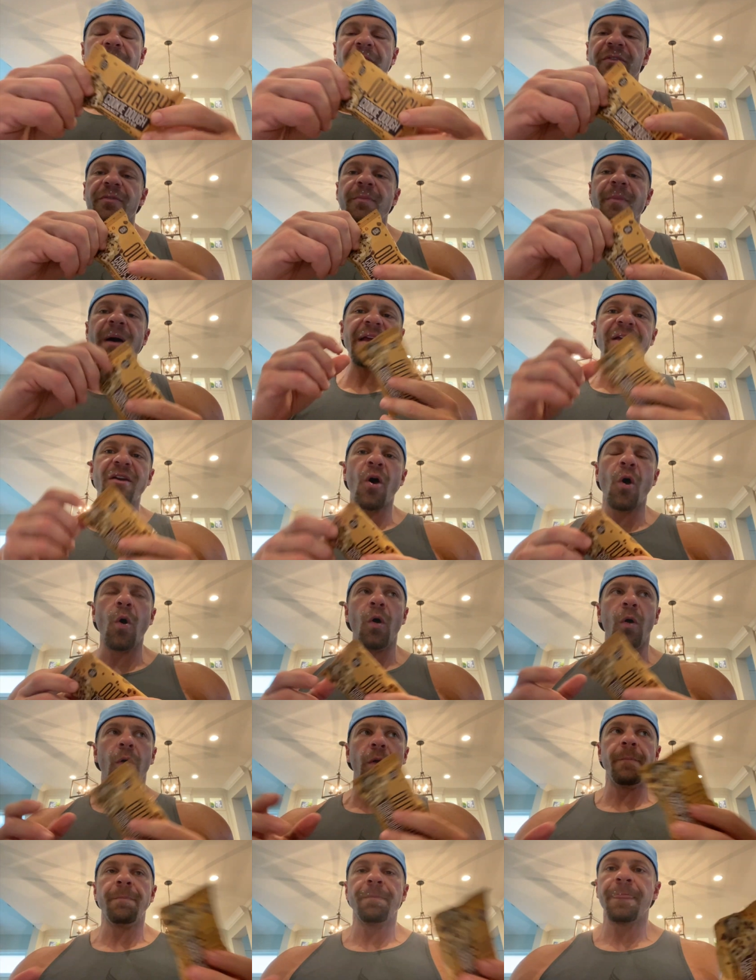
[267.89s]
So my
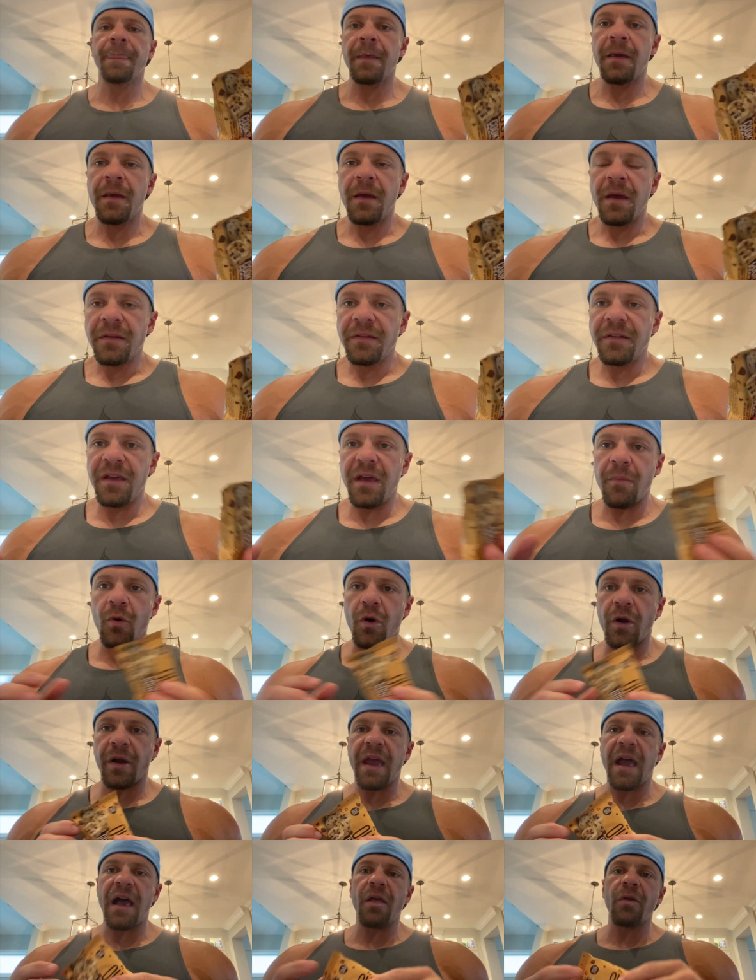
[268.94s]
goal... to get more
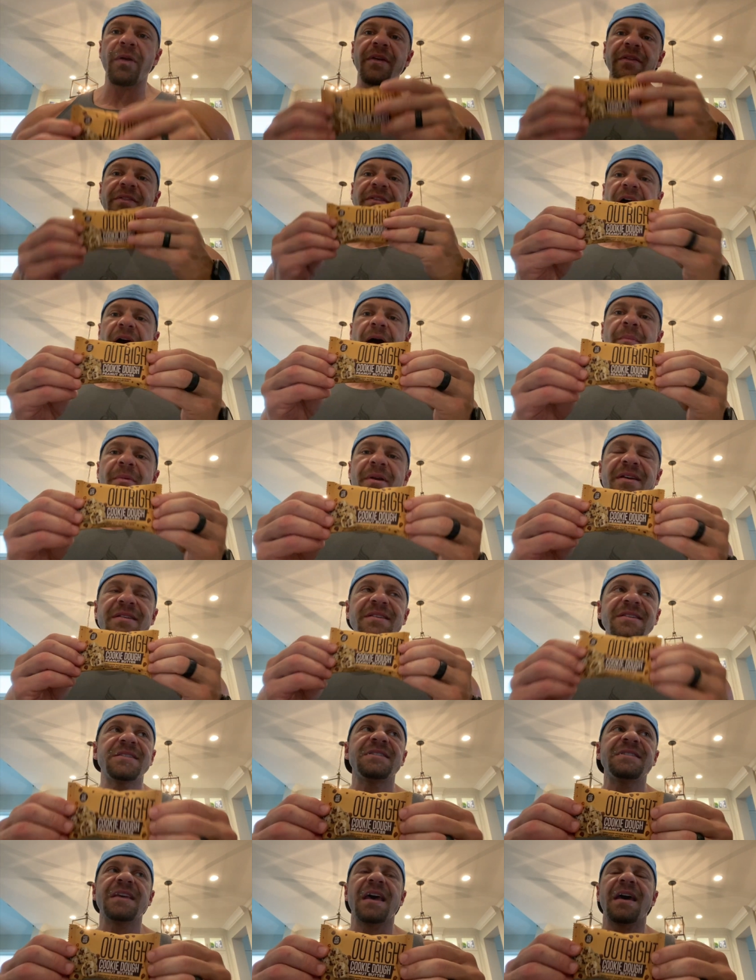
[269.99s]
calories, I'm going to
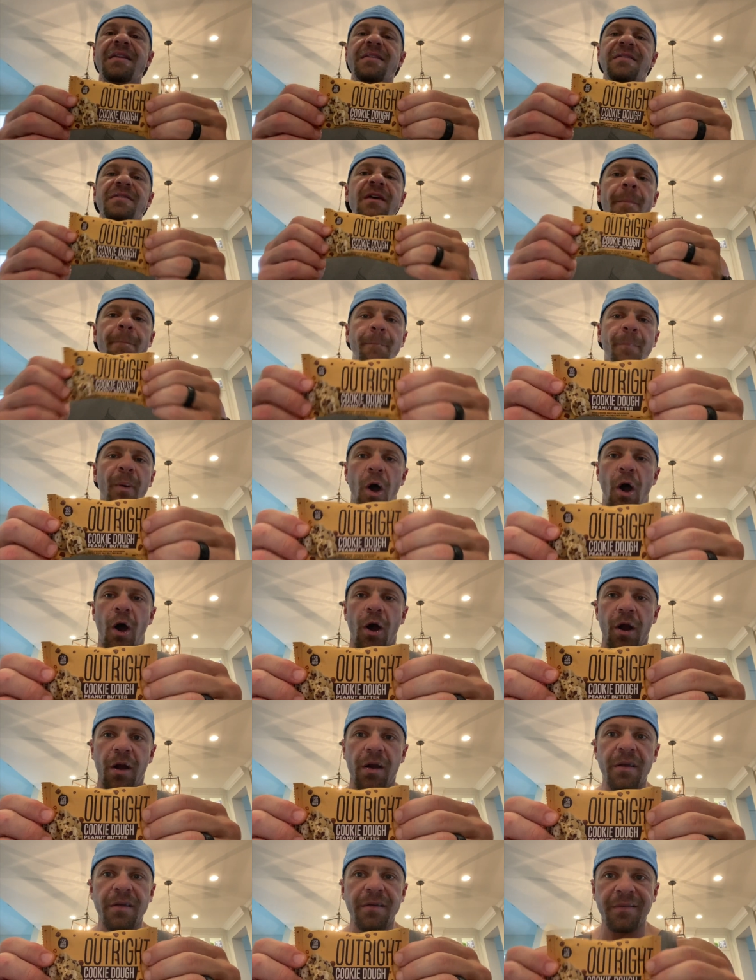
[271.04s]
set the
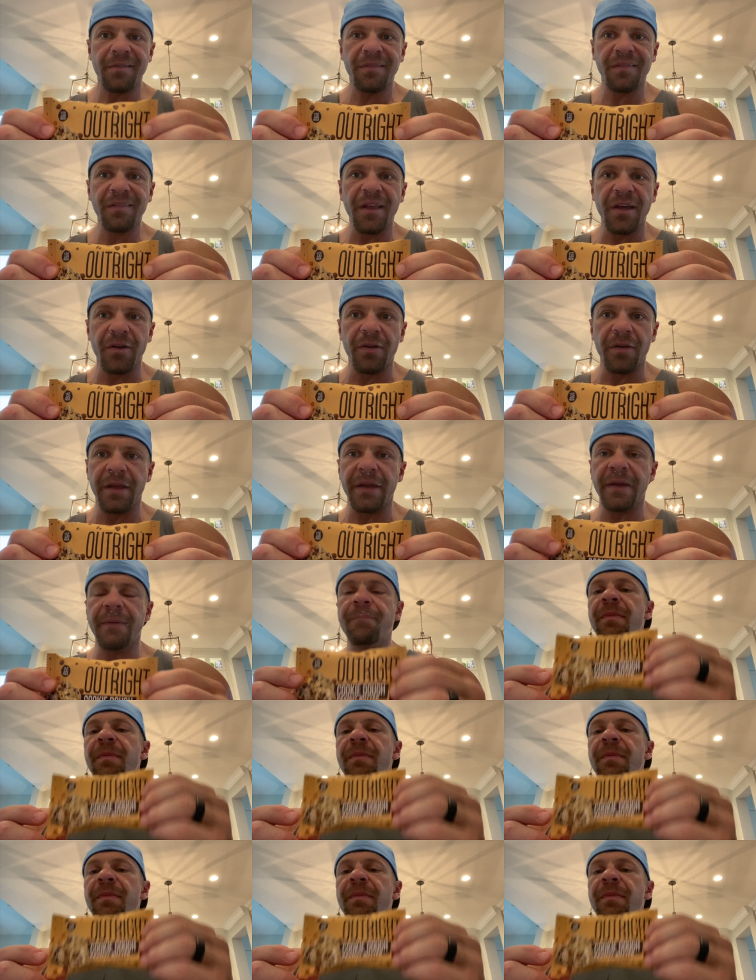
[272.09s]
bar, literally,